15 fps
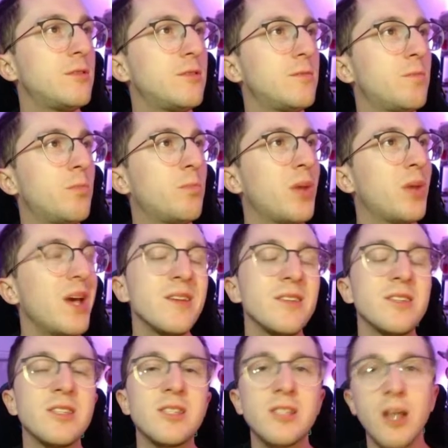pet
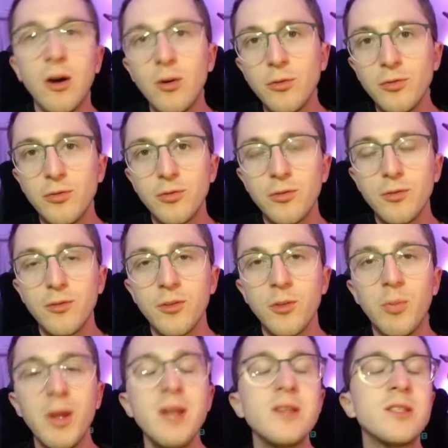itself
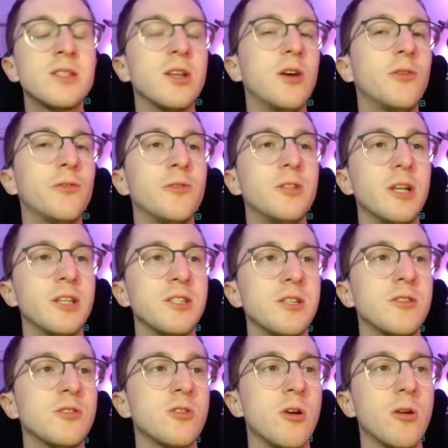
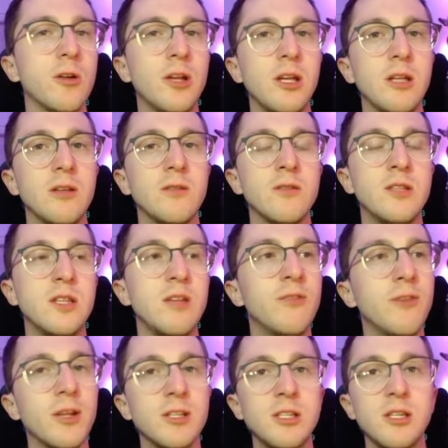doesn't target
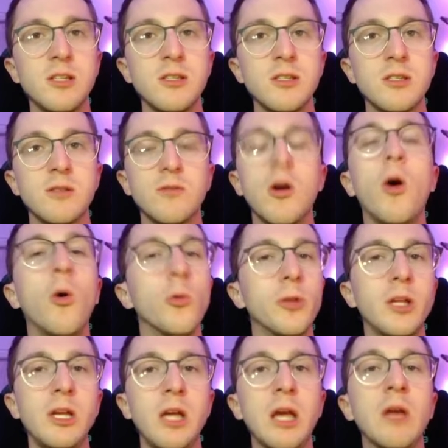defenses
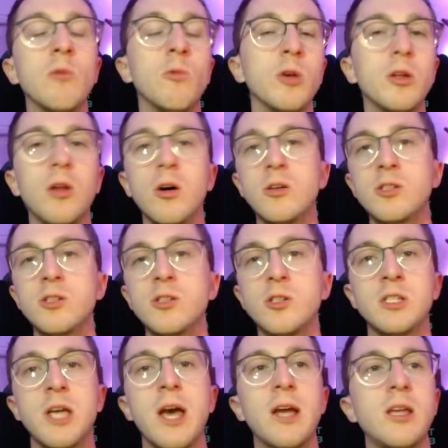only. It will also
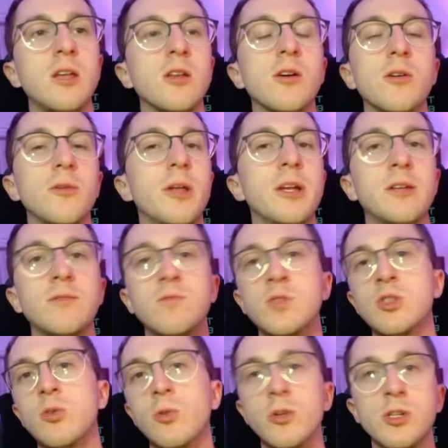attack, like
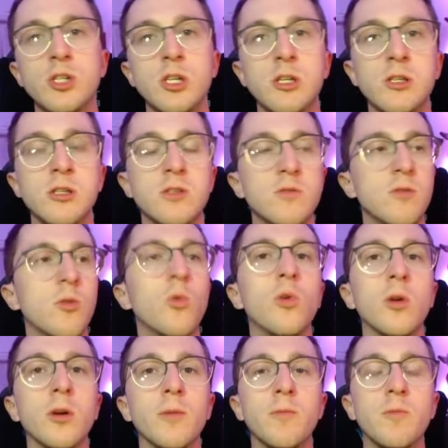storages
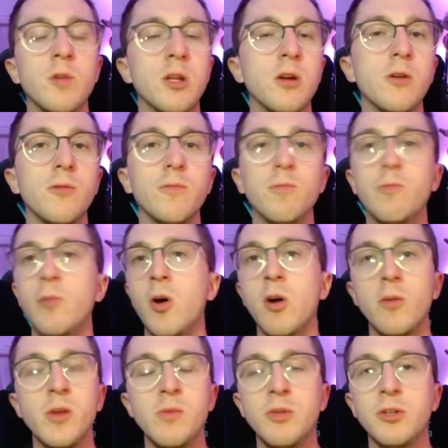or,
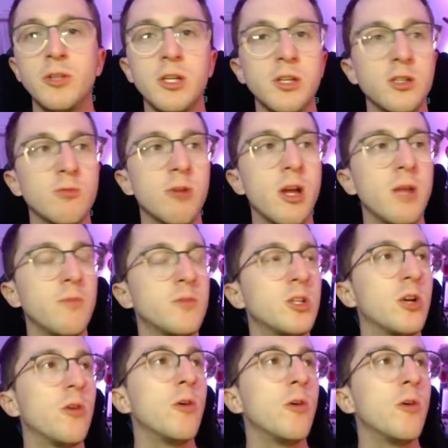army buildings, right? So